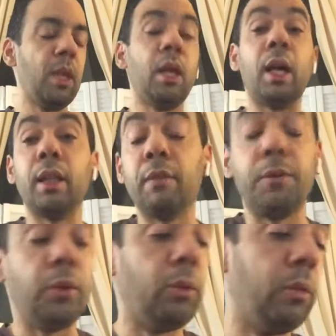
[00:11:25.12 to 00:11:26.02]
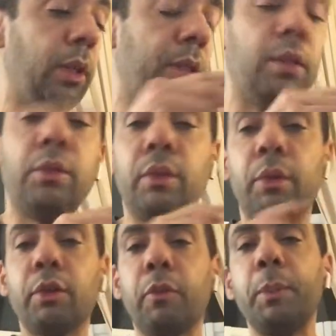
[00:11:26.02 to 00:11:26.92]
And if you listen to the
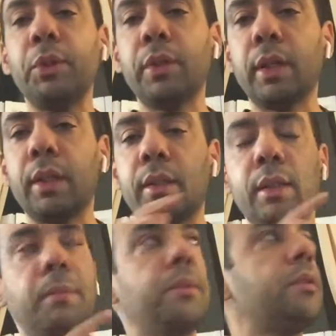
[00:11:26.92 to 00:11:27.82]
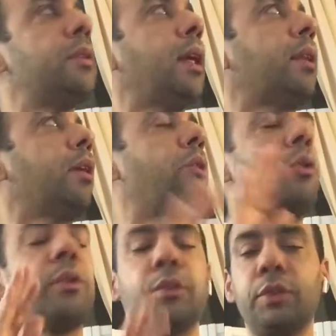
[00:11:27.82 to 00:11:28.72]
rest of the music, it seems like the
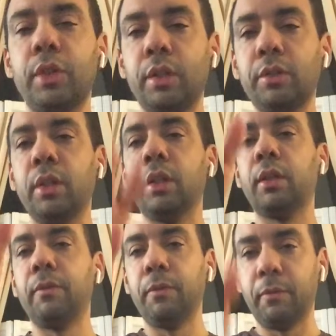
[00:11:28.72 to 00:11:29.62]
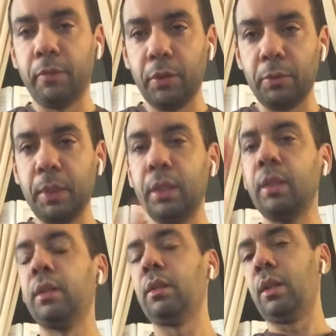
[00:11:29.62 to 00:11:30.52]
chord is changing in the first beat,
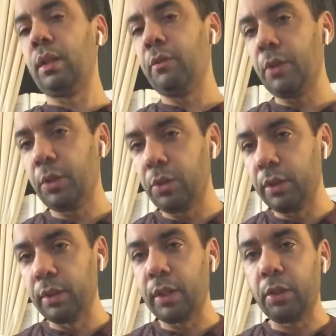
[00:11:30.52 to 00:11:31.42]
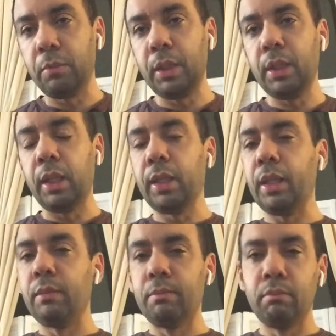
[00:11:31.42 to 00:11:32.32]
a different chord in the second beat, and
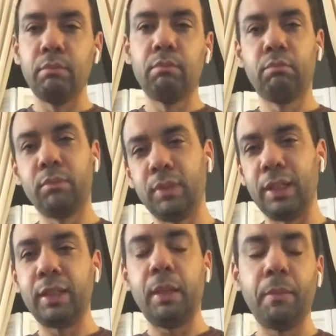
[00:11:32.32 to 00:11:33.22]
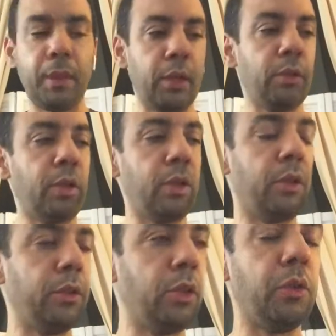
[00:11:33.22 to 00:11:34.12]
then the same thing on
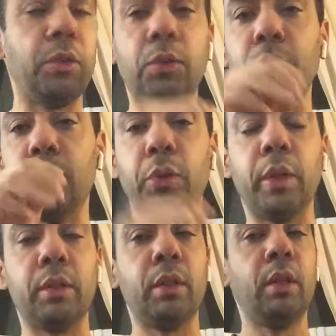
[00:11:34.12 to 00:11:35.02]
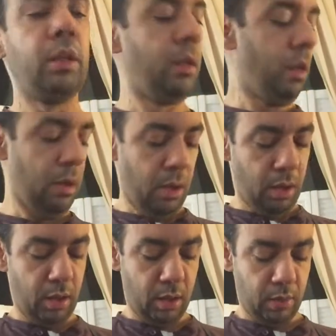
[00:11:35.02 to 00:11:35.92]
the other two. So it's
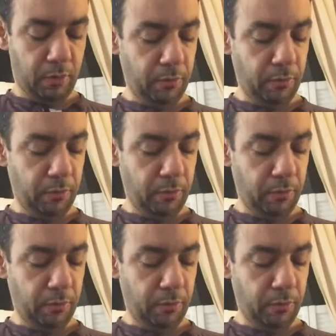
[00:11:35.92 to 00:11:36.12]
fa,